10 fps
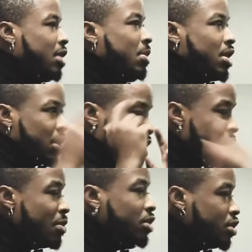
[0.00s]
up that I
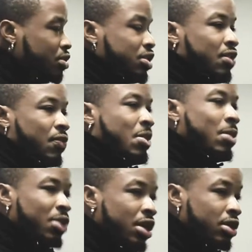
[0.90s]
wanted to do something for my
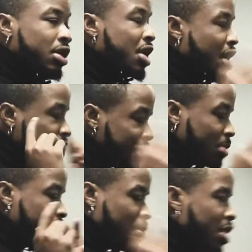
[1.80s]
brother, I looked
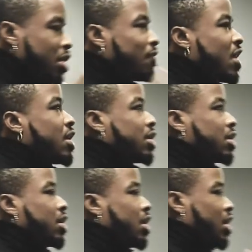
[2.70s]
up the word in vain.
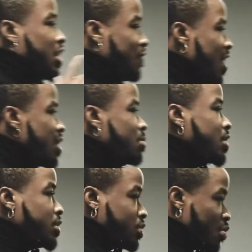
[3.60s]
In vain
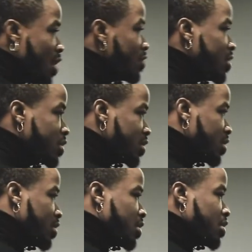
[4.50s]
means worthless.
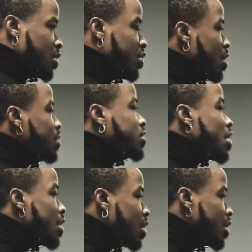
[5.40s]
No
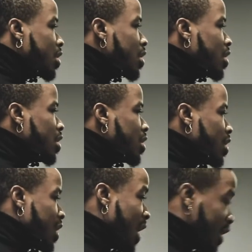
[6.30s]
result.
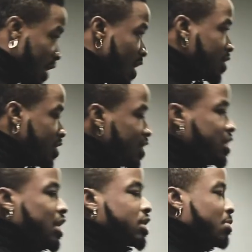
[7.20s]
And at the age of
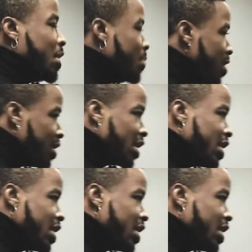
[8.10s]
16, I said, my brother not